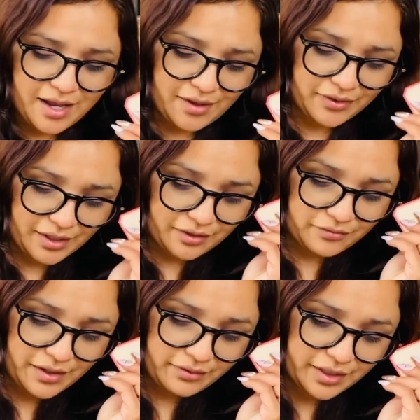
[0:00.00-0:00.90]
They are
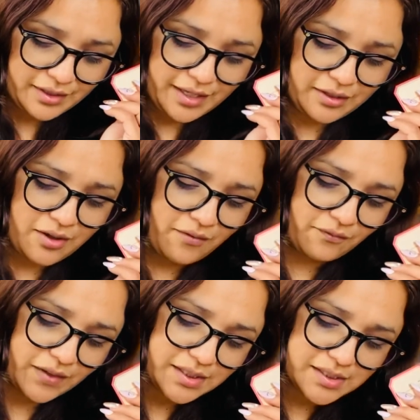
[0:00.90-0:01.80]
very like
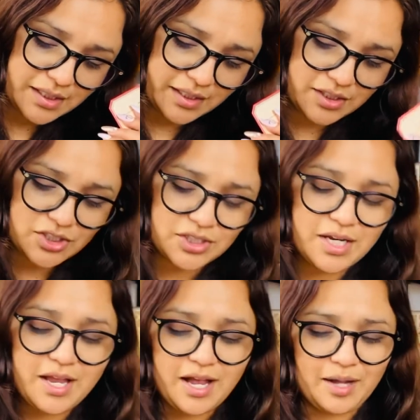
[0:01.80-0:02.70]
vintage,
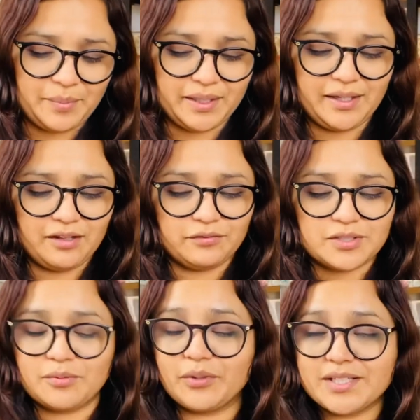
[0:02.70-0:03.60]
but again, for
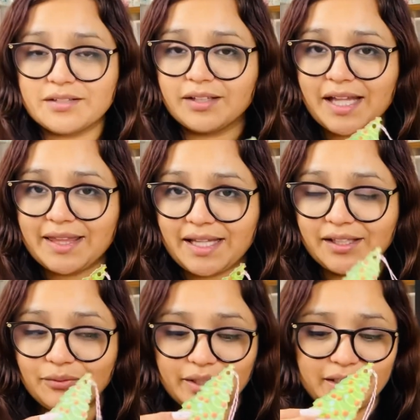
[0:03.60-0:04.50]
some reason
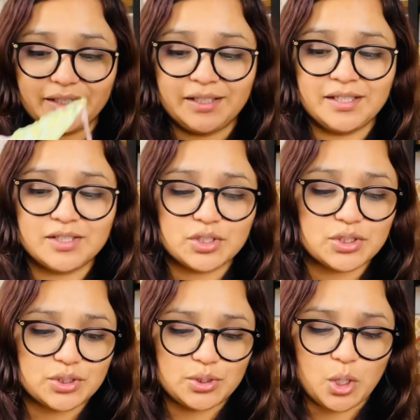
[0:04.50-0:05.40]
nothing really
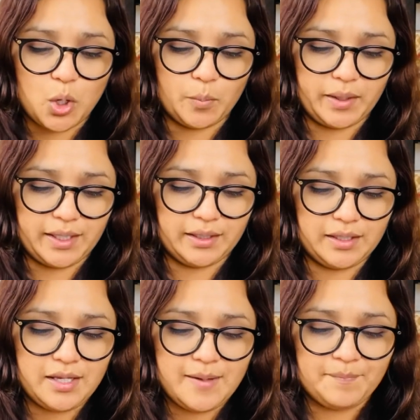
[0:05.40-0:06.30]
snowman
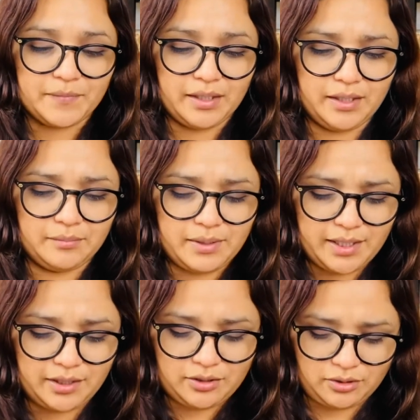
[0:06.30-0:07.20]
in
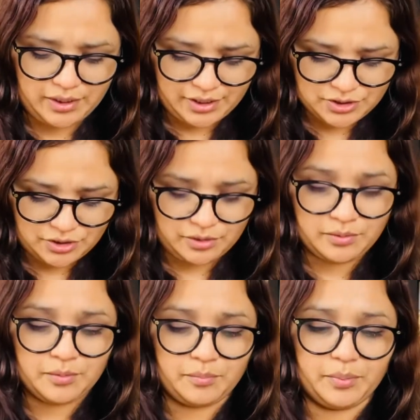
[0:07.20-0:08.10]
my collection.
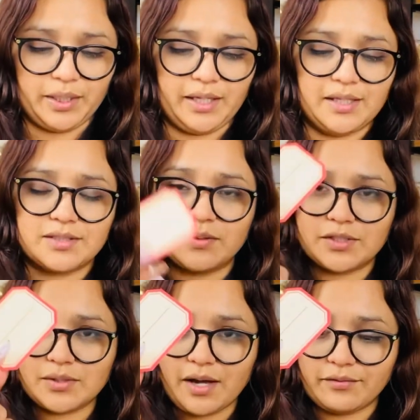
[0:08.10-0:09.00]
But yeah, so I
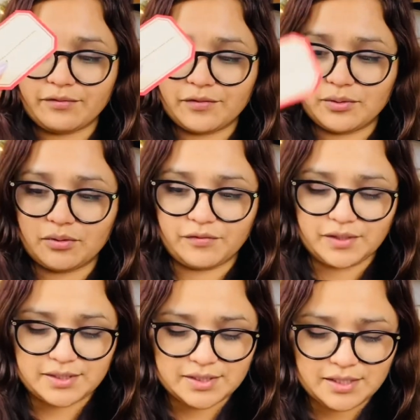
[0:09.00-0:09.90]
do have a few of
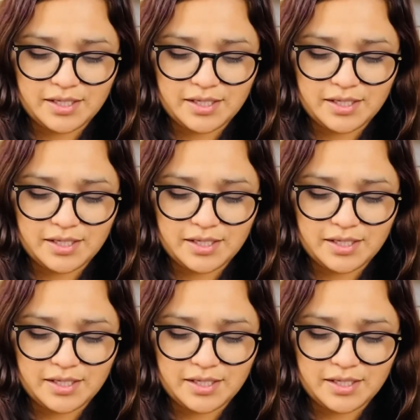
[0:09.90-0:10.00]
these